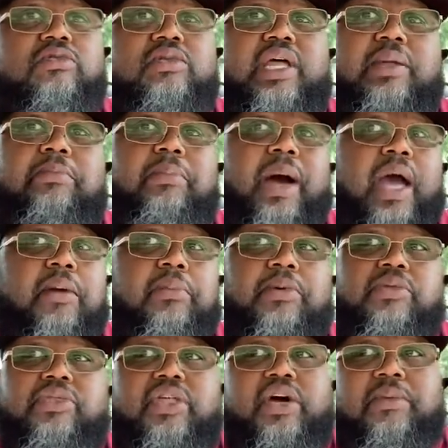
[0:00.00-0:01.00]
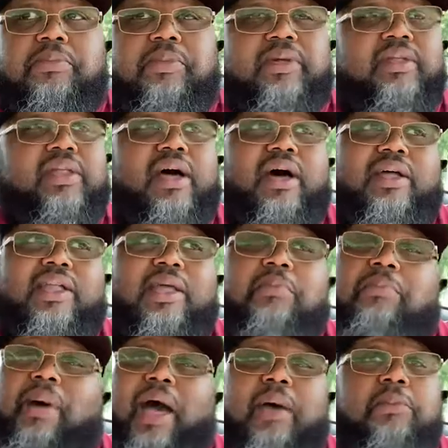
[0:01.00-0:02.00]
Bible thumping, they
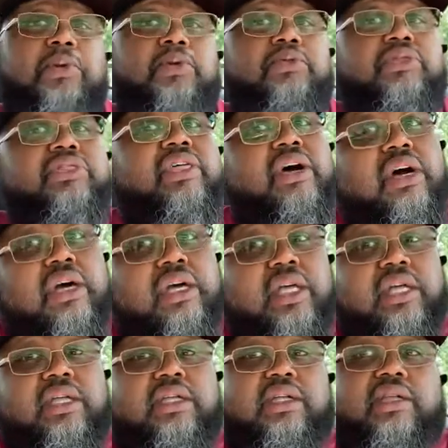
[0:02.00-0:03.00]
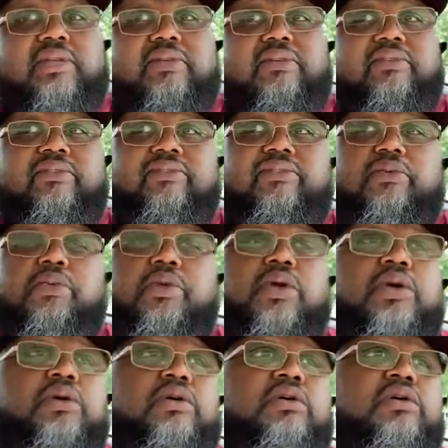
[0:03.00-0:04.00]
Bible thugging, for
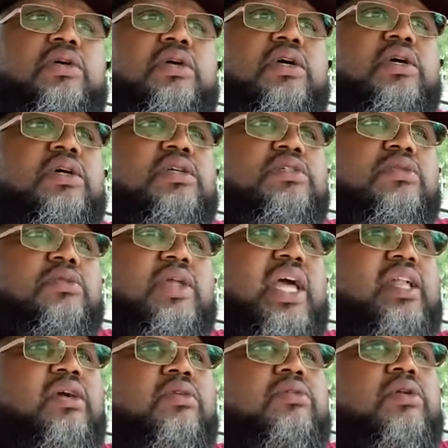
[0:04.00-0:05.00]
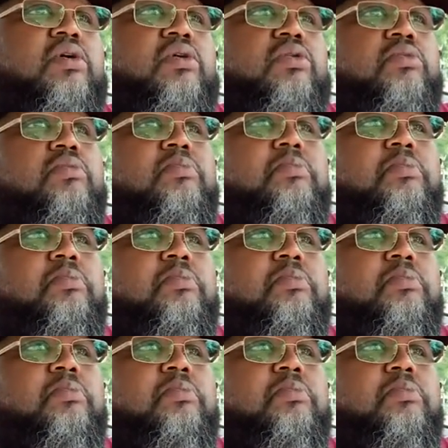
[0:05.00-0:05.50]
real. So they don't know,